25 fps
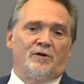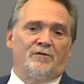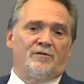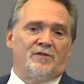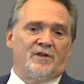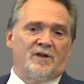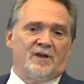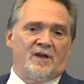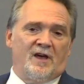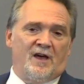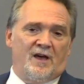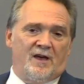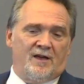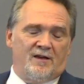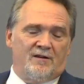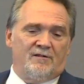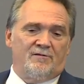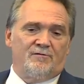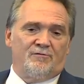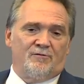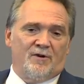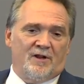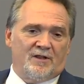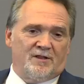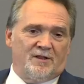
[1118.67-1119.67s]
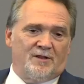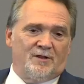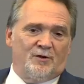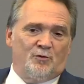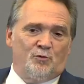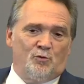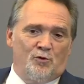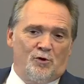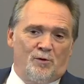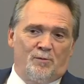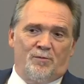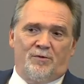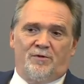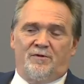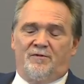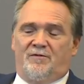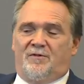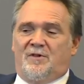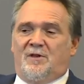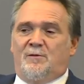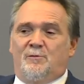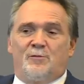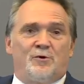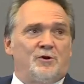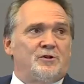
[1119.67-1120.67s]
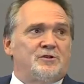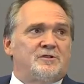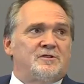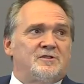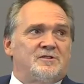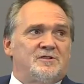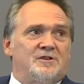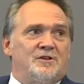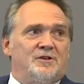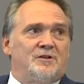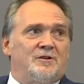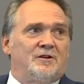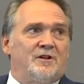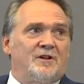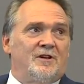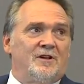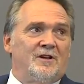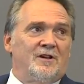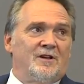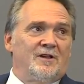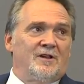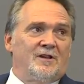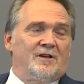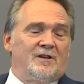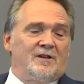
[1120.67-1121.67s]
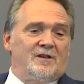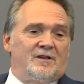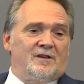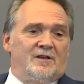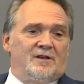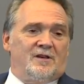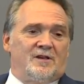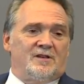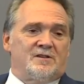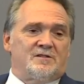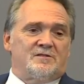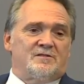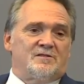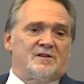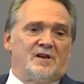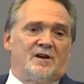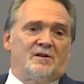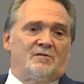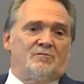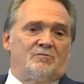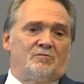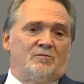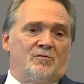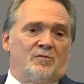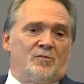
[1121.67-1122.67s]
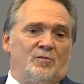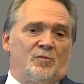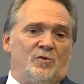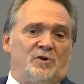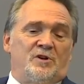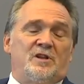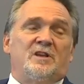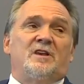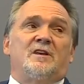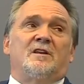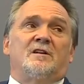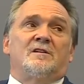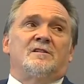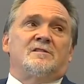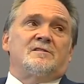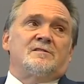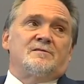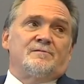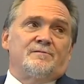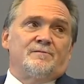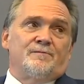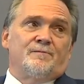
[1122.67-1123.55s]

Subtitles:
of the cave rather than the warmth of the emergency unit is ridiculous.